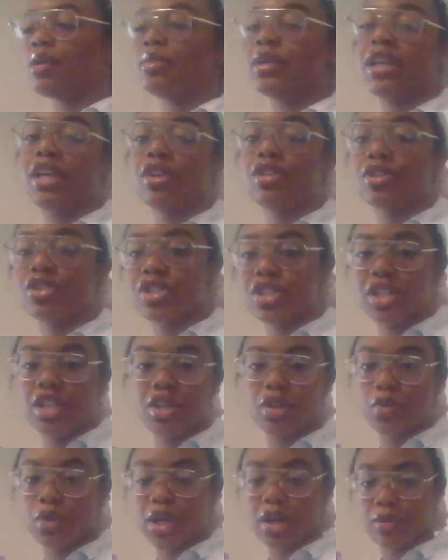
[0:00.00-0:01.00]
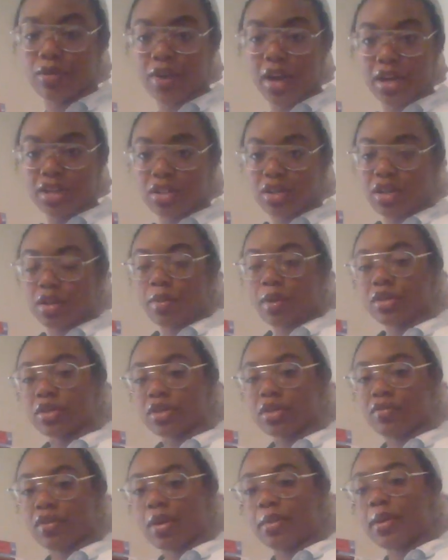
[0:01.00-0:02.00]
he or she whenever I talk about the
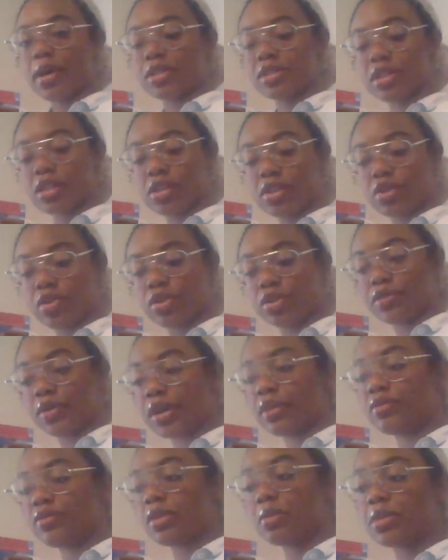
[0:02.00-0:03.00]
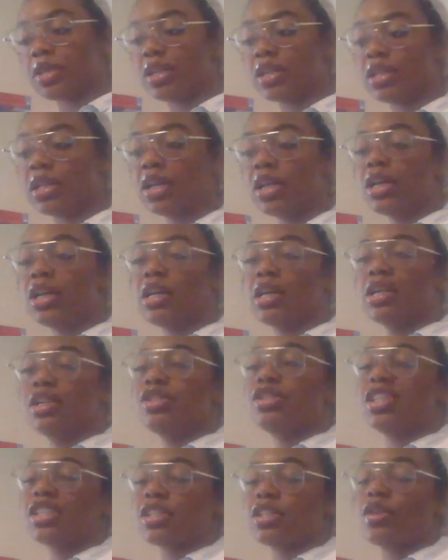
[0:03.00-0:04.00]
divine masculine or divine feminine,
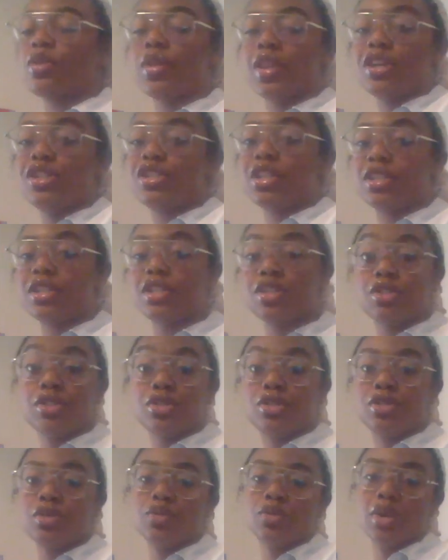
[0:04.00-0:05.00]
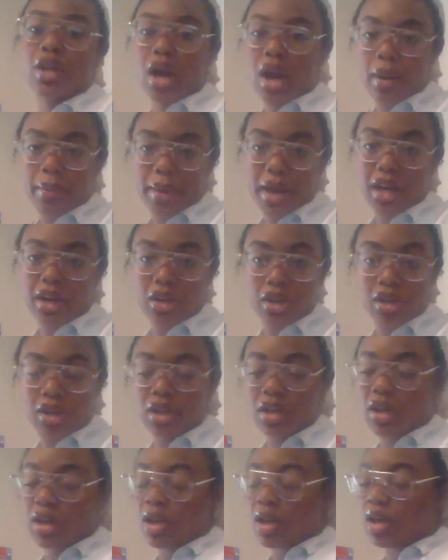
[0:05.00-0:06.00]
just know that genders do not matter.
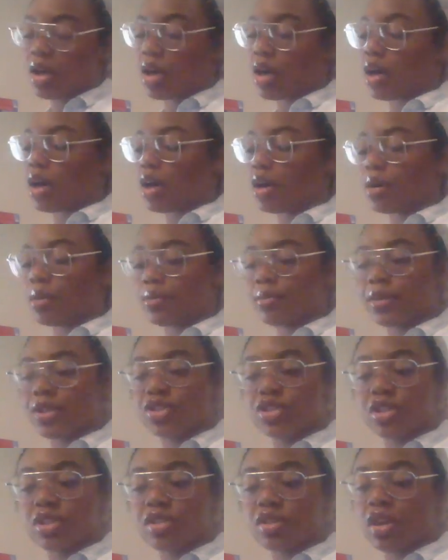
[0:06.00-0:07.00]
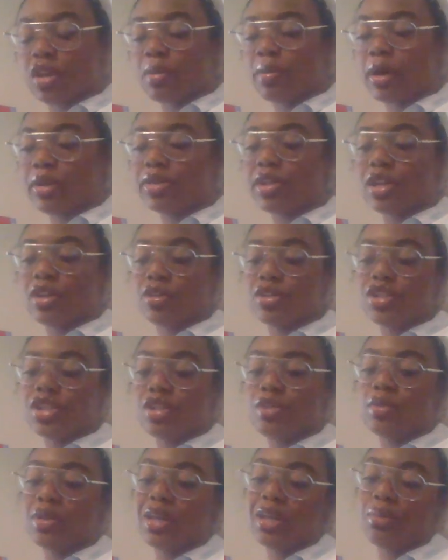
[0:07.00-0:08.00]
It's just all about the energy
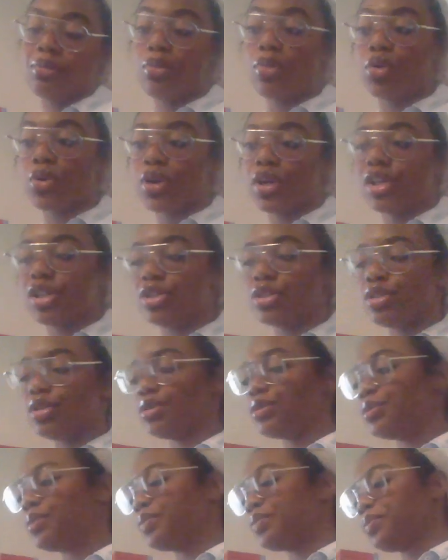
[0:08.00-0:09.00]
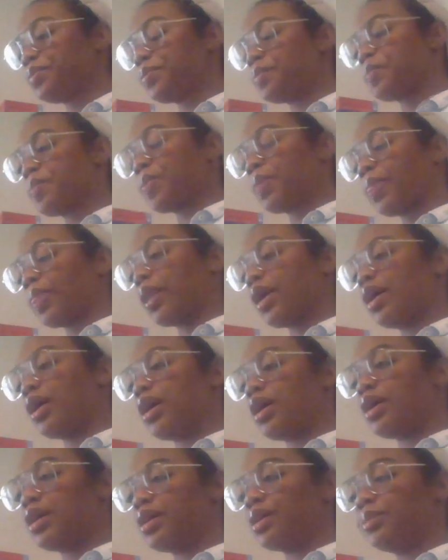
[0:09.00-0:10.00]
you lean more into.
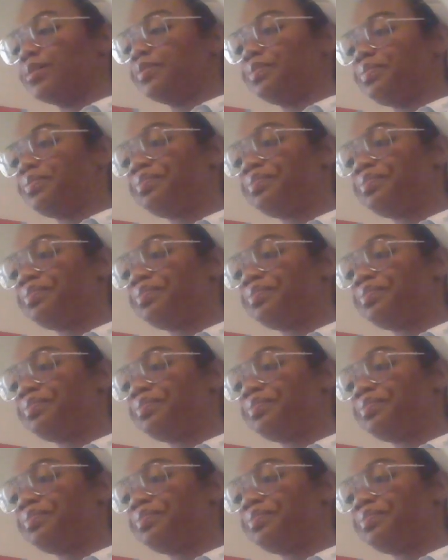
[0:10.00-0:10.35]
Trying